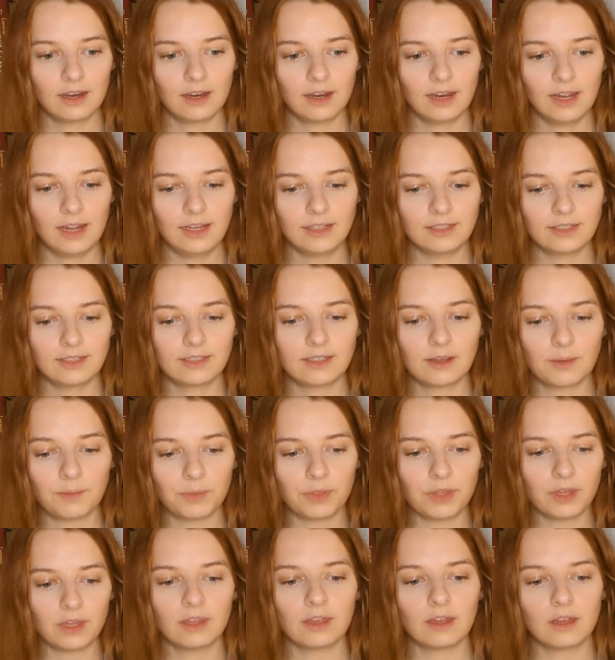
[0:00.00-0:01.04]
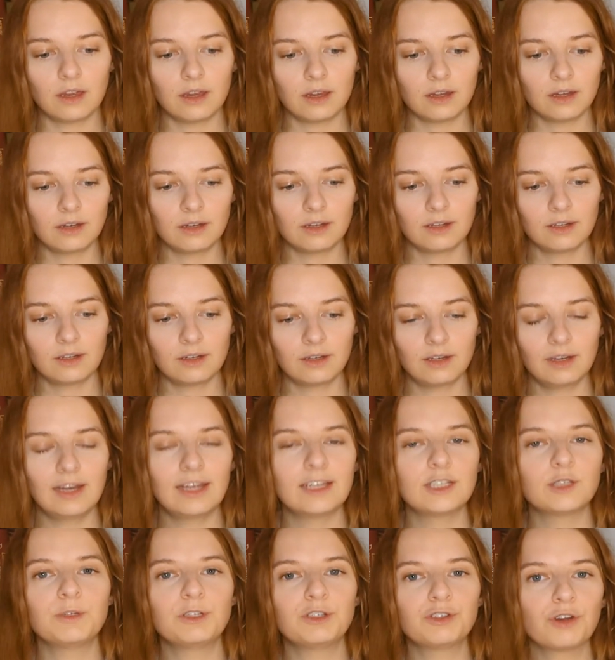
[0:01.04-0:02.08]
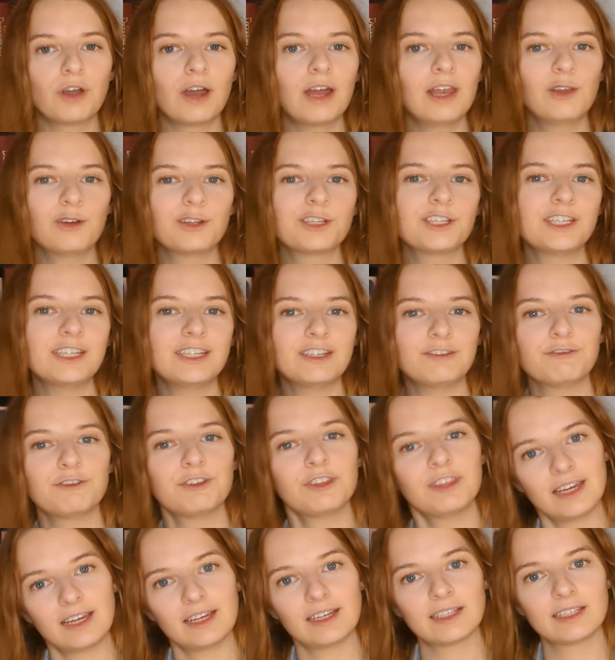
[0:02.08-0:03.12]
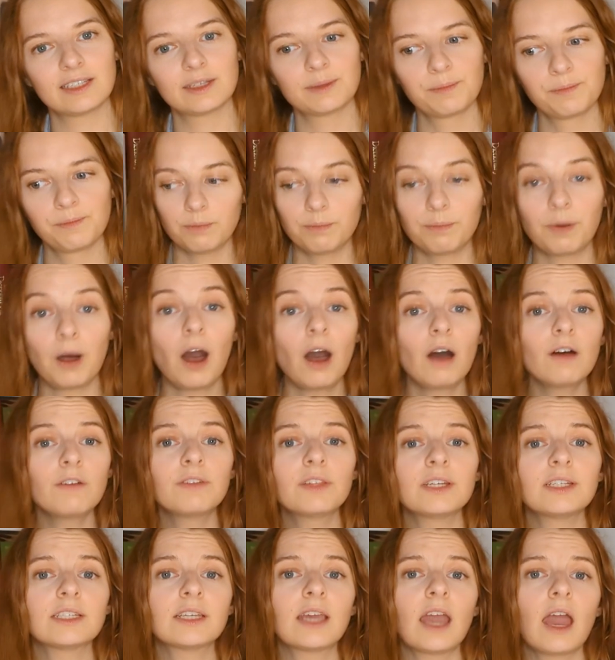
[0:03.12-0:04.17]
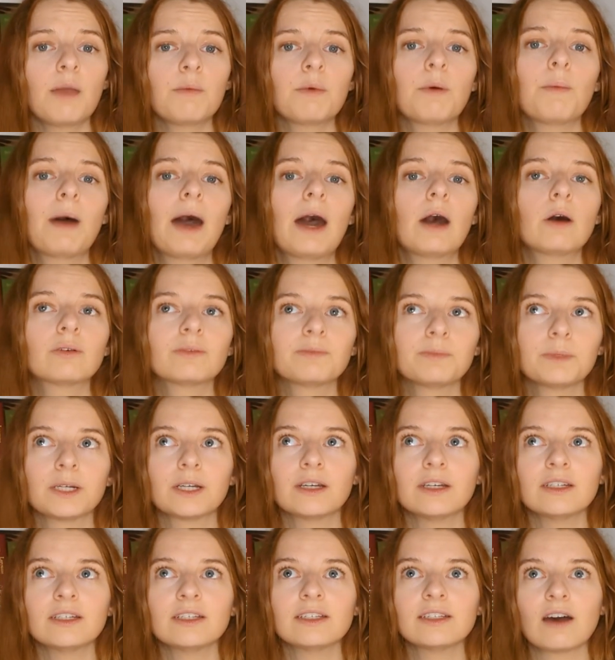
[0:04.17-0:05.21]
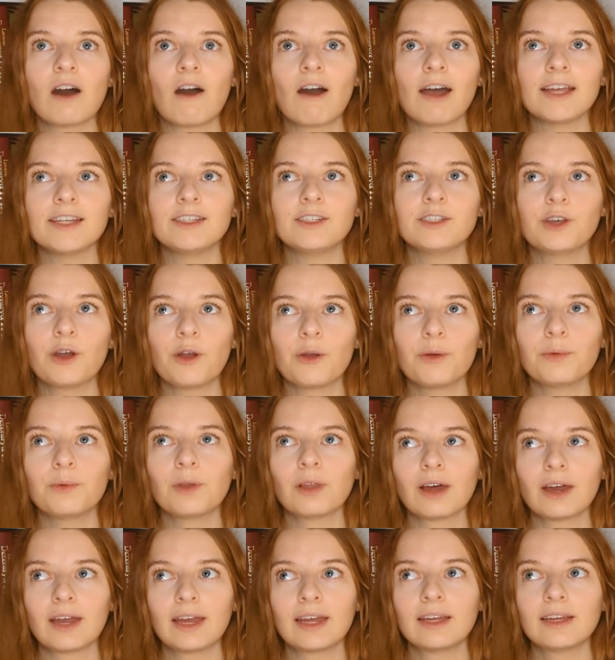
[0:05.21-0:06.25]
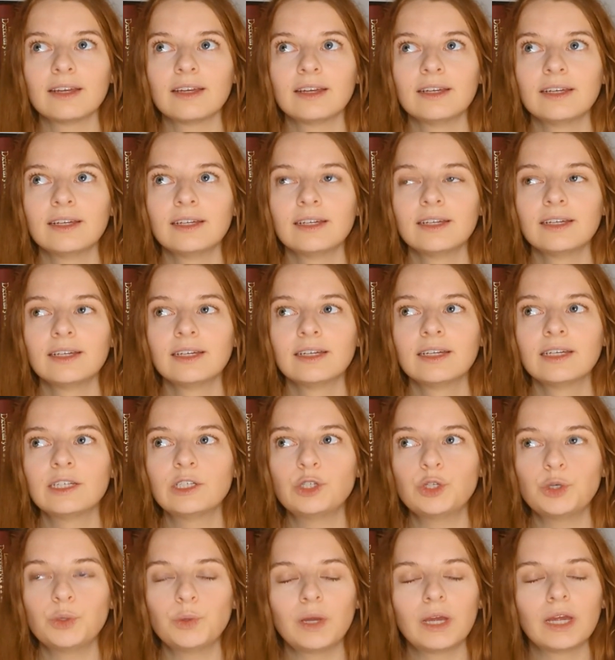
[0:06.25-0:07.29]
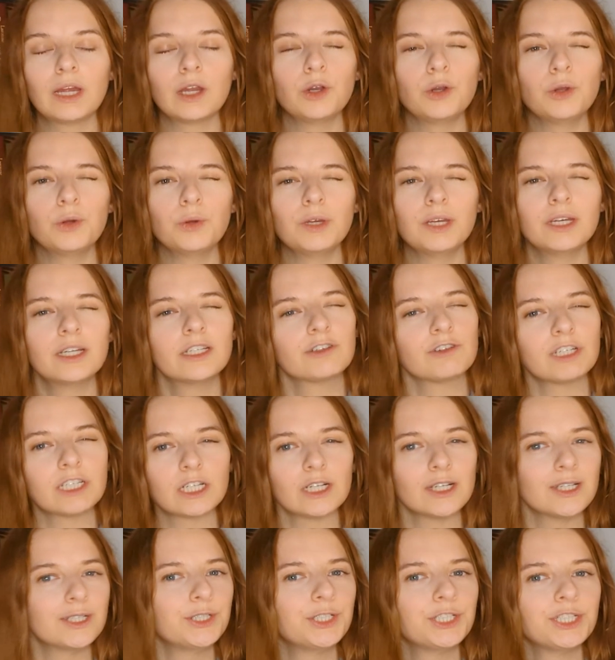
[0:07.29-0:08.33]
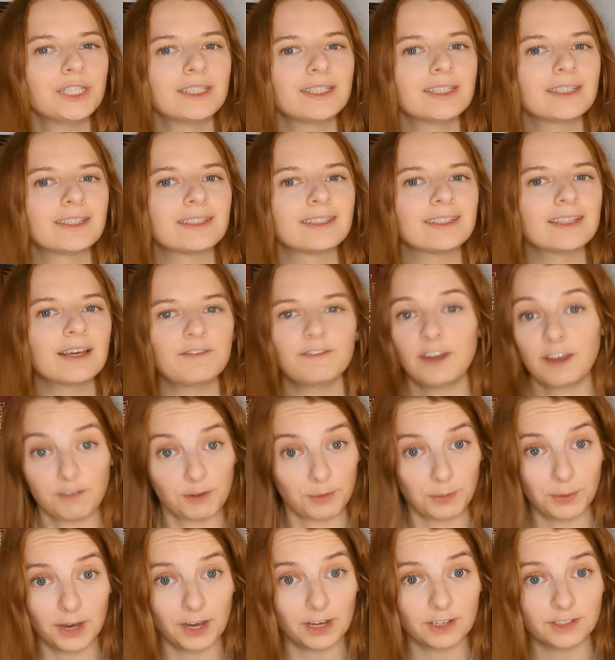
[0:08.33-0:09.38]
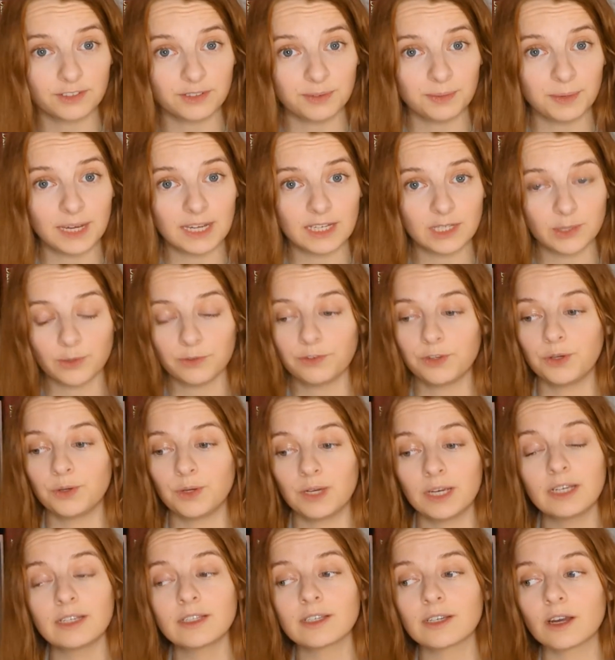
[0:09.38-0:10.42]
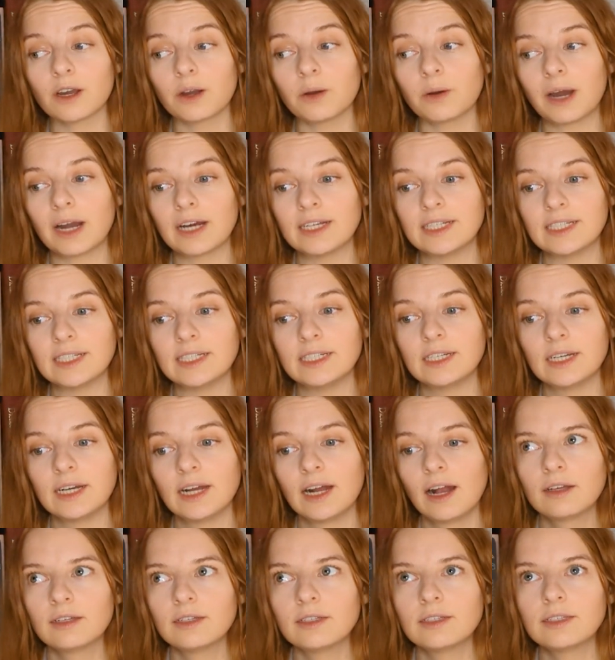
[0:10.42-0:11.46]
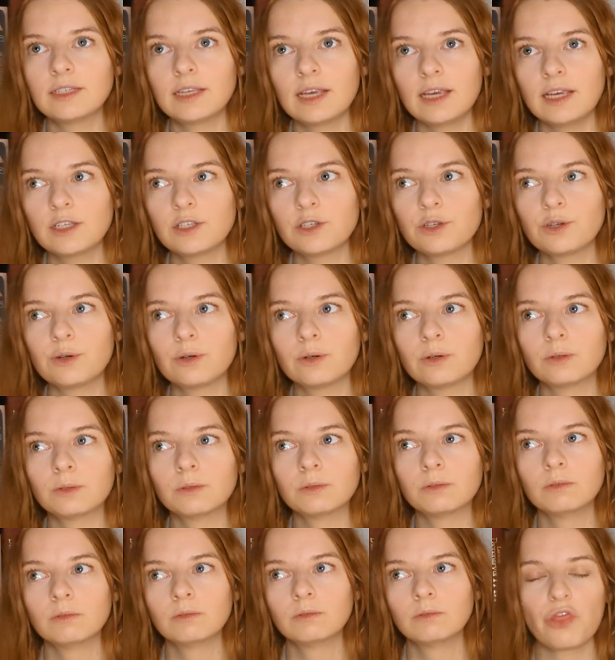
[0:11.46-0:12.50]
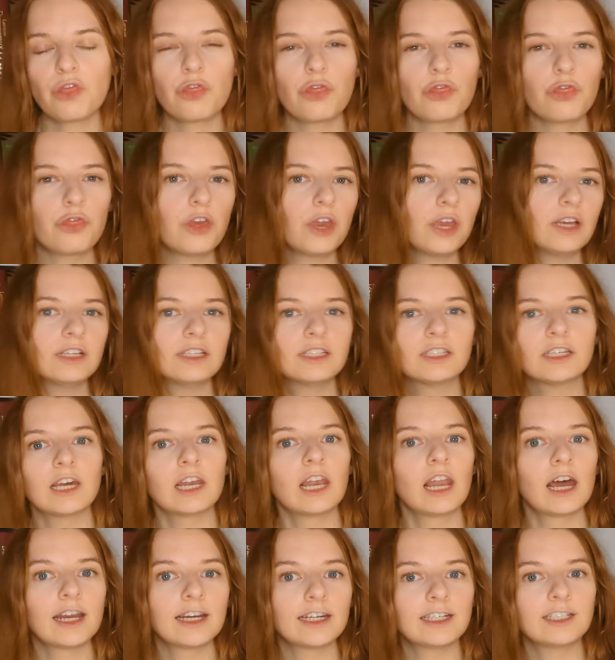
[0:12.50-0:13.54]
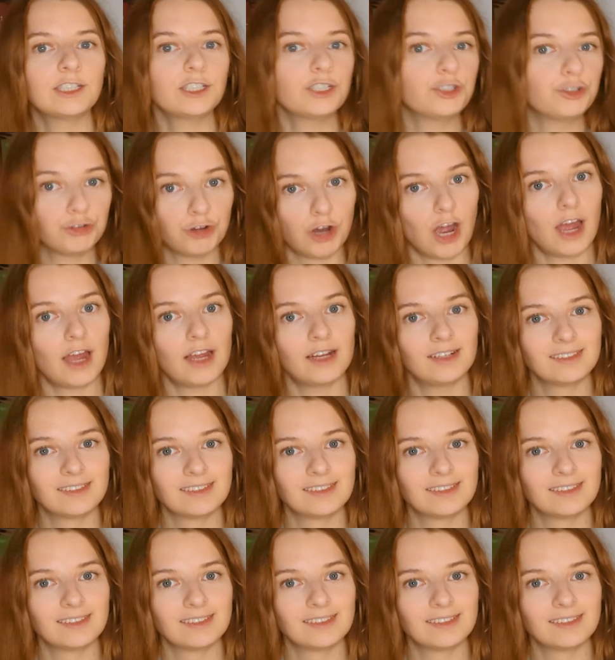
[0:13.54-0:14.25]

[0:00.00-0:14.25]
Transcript: It's something that lets me try lots of different things. Part of this came about because I don't like doing New Year's resolutions. They've never worked for me. So a few years ago I did seasonal things I'd like to try.